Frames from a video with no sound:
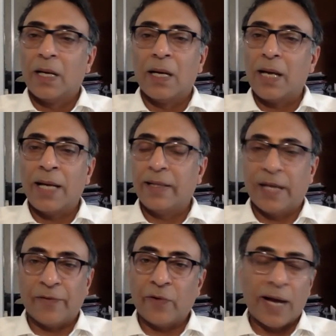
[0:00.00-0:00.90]
And
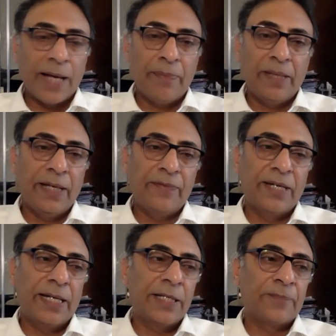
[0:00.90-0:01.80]
therefore, I believe
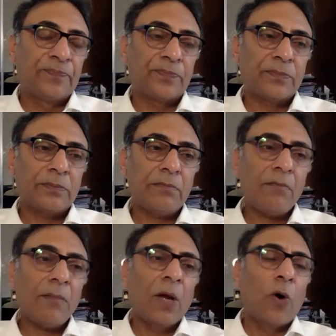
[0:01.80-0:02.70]
that
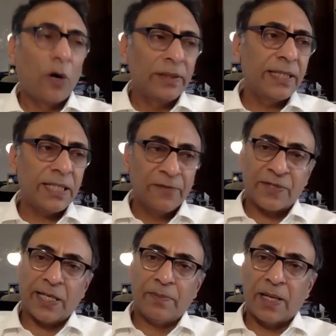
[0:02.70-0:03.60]
all these
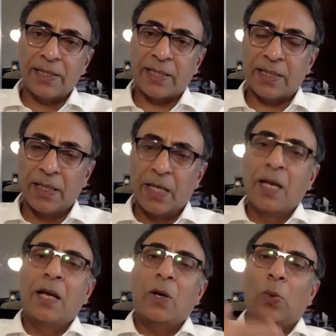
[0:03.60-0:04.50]
ifs and buts,
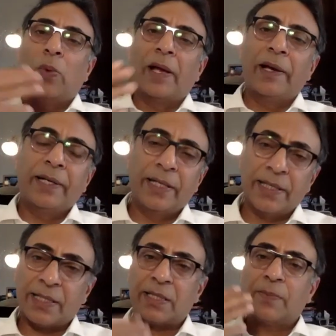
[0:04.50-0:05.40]

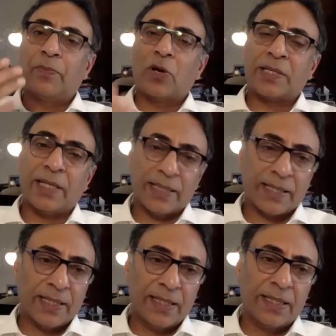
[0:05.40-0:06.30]
various
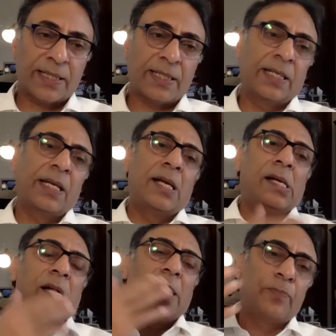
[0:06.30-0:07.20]
processes,
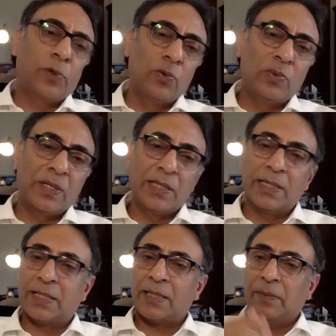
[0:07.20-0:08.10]

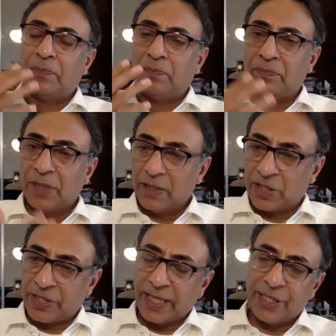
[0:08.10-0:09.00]
approvals,
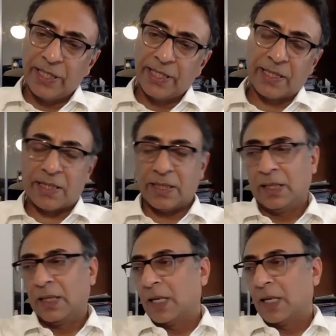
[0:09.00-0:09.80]
stages,